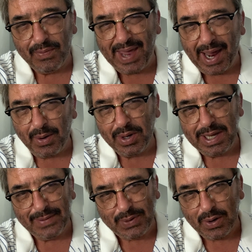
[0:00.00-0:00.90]
Not only
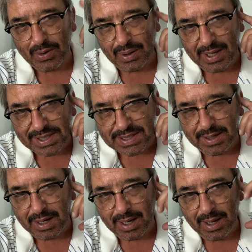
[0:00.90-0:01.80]
if you're
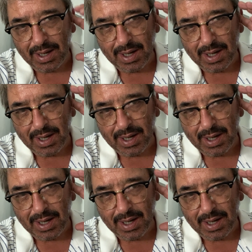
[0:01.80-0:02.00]
listening